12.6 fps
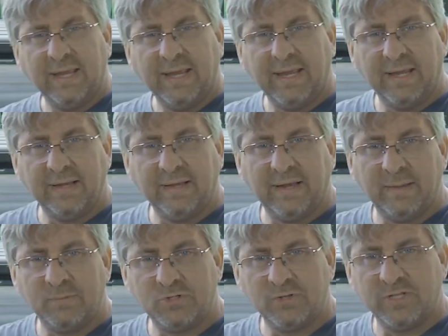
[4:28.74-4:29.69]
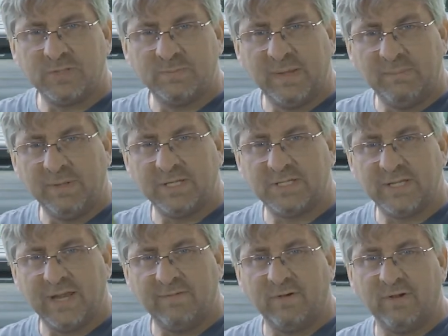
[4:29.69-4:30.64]
and I'm sure this may be a
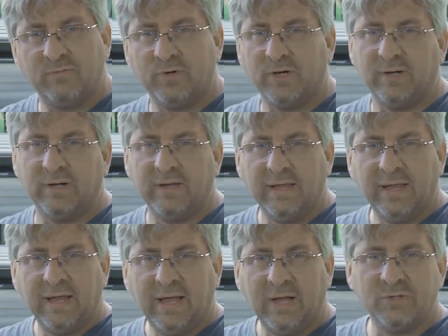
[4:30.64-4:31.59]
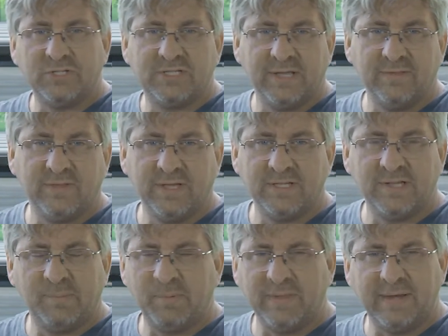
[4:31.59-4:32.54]
saver for out setting things
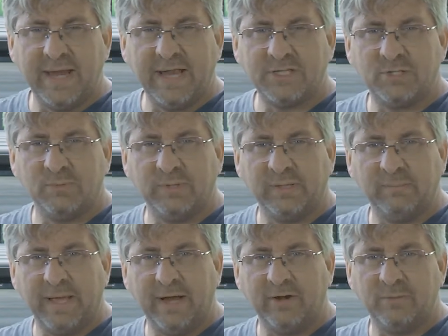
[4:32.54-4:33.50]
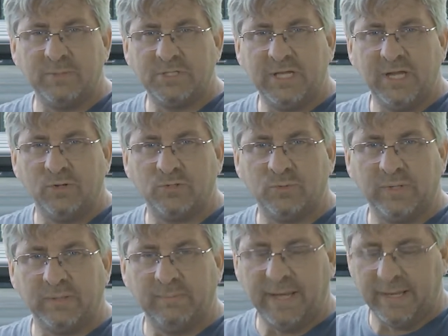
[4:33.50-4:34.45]
up and the gnats are really bad or the mosquitoes are
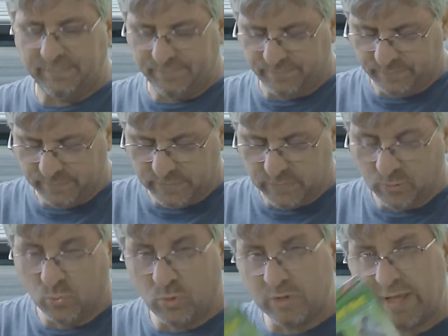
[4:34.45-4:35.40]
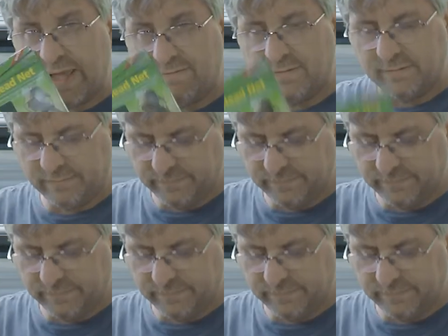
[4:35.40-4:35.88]
really bad. Worth having.